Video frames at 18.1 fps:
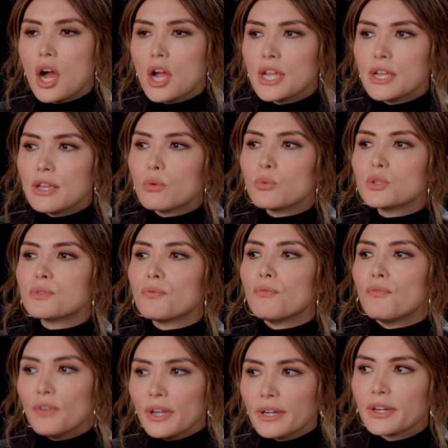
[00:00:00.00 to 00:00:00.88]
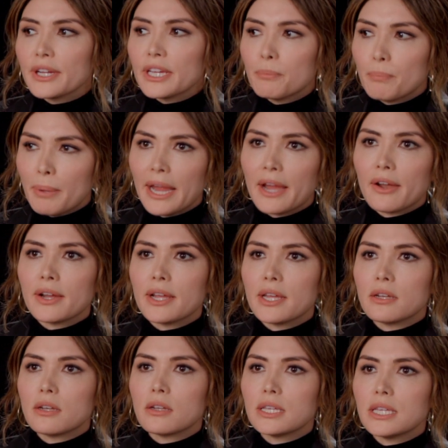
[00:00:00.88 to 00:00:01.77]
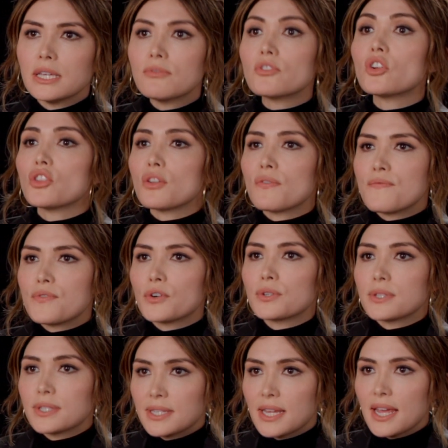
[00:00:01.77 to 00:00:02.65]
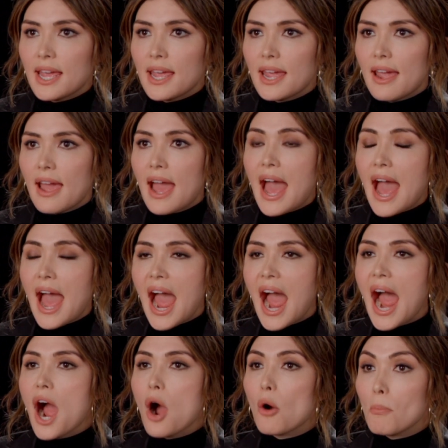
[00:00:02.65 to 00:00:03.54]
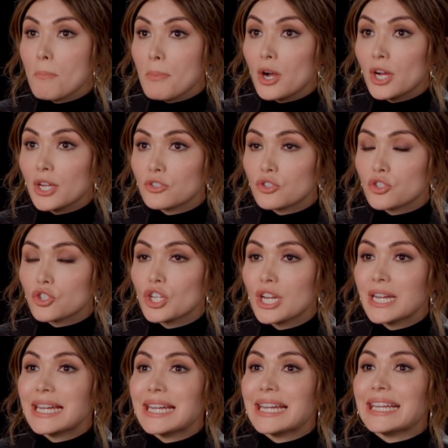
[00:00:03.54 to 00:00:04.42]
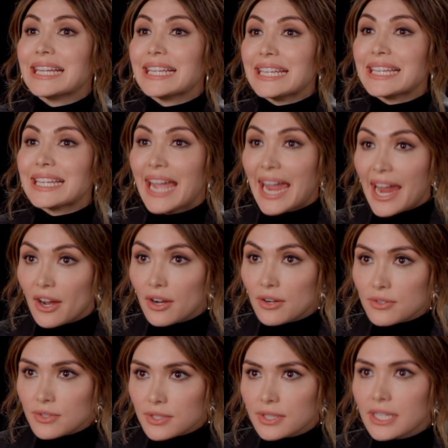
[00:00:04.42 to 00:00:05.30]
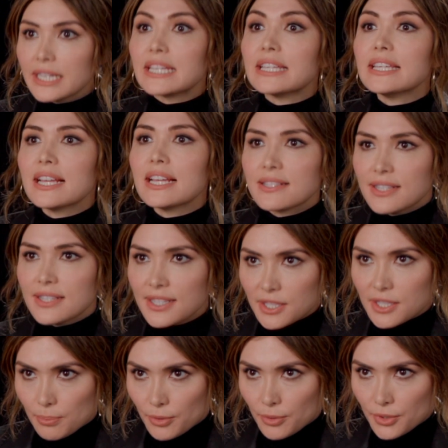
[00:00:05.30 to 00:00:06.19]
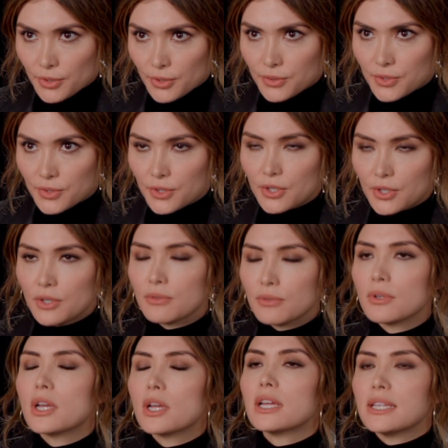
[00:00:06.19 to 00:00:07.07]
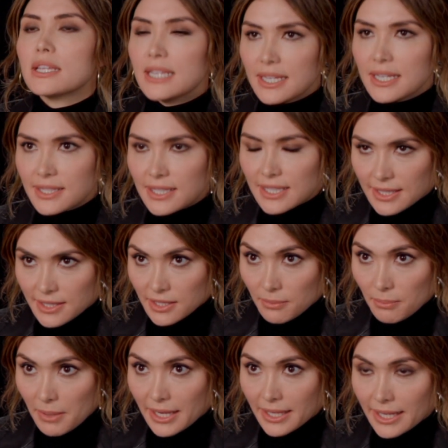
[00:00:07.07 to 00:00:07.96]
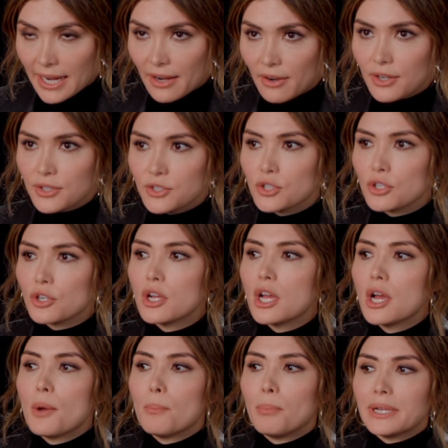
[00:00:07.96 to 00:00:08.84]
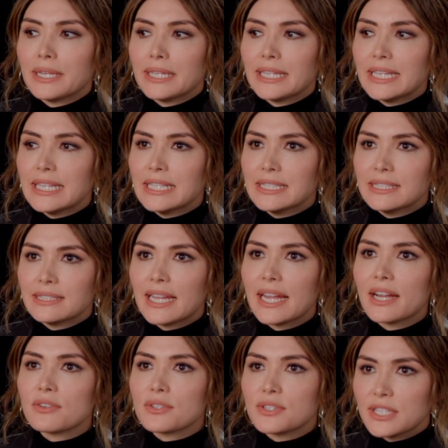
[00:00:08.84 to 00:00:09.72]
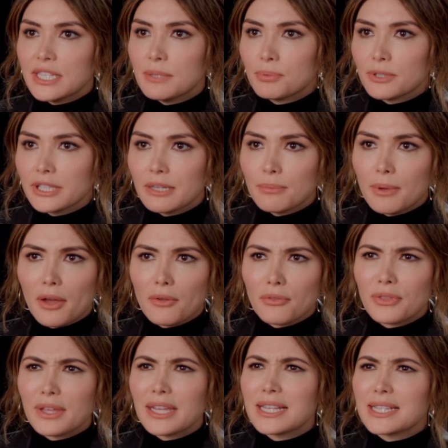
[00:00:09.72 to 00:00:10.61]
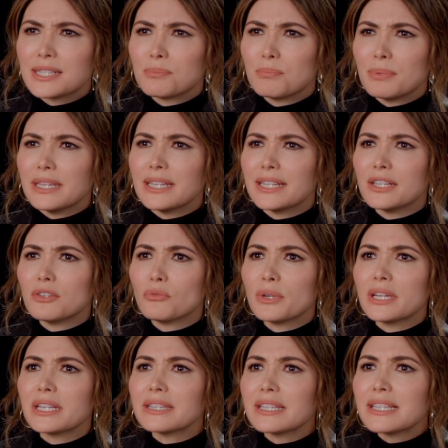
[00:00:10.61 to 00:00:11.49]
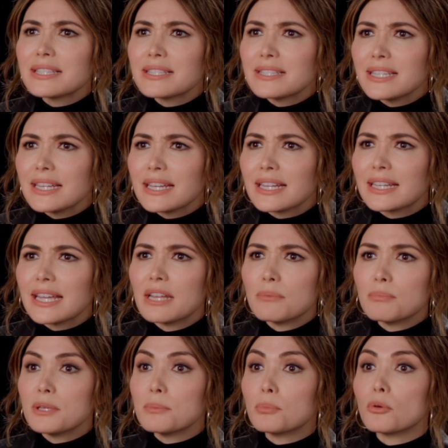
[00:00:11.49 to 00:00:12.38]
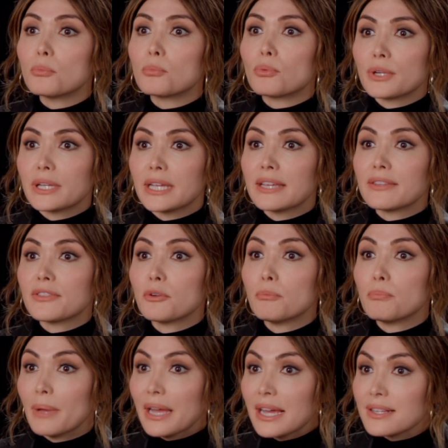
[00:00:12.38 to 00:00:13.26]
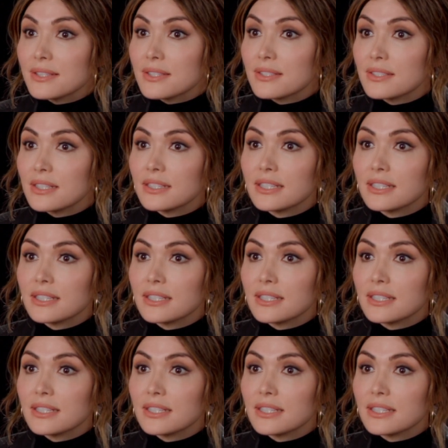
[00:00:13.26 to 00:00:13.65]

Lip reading: It was very apparent, even on the first day, how much he cares. Like, yes, he's a producer. Yes, he's the main character, but he cares deeply about things being realistic and people bringing their best.